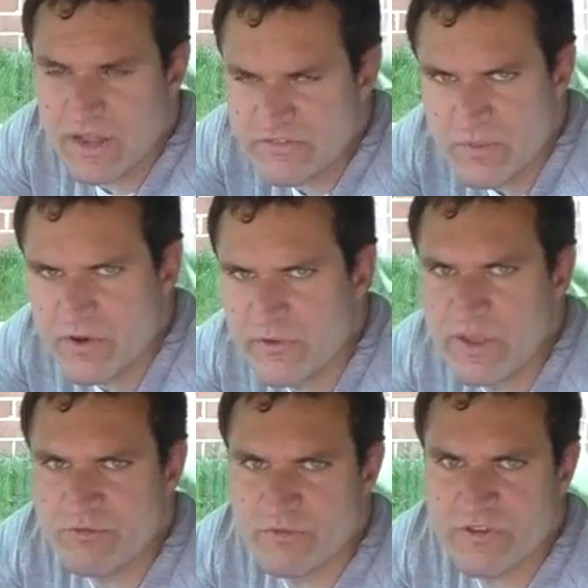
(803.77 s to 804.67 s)
Next up,
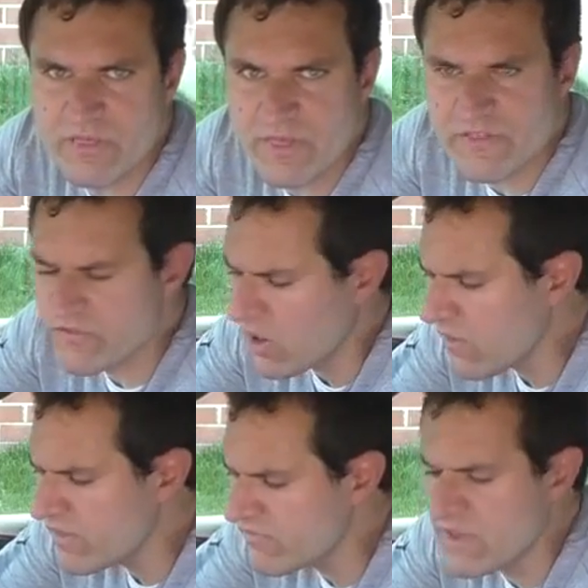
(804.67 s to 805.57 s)
another interesting thing in this
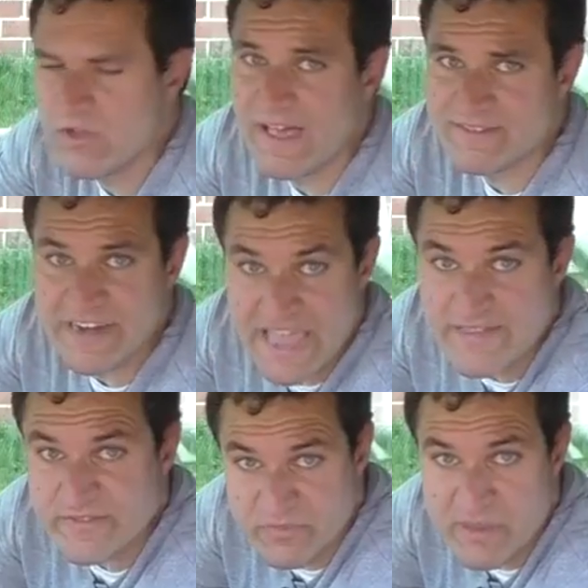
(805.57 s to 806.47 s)
car, this vehicle has an
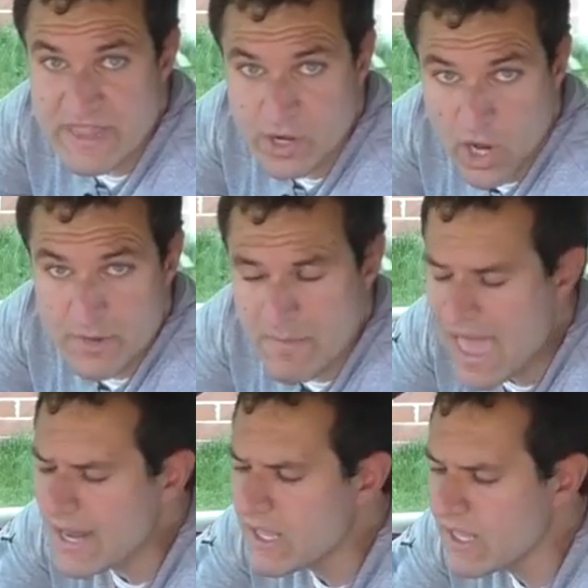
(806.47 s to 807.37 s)
8-speed
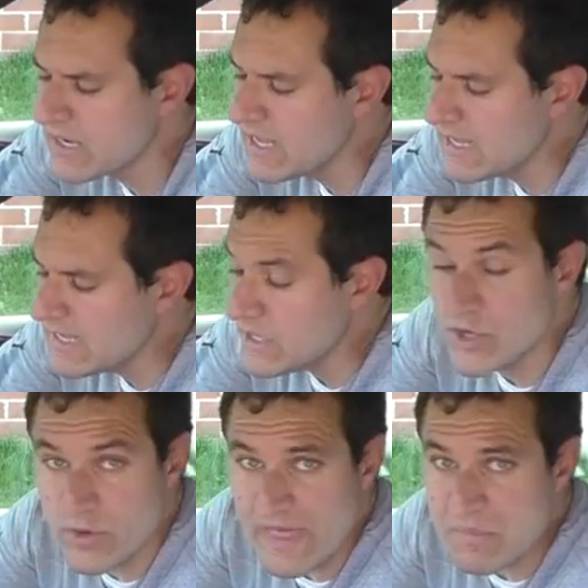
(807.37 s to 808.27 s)
automatic, and
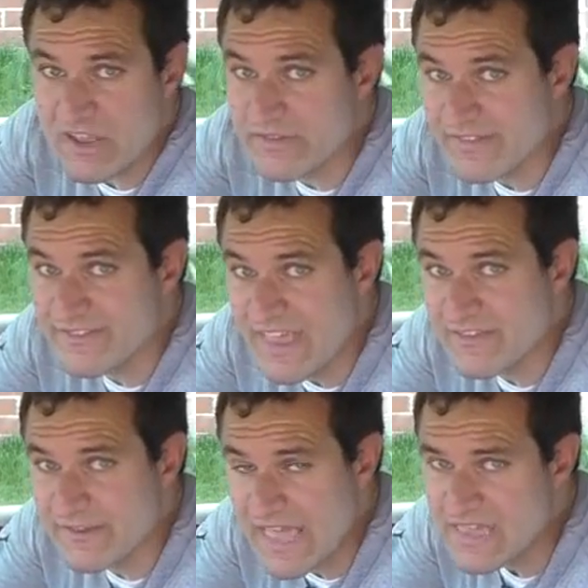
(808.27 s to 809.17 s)
you know that because it says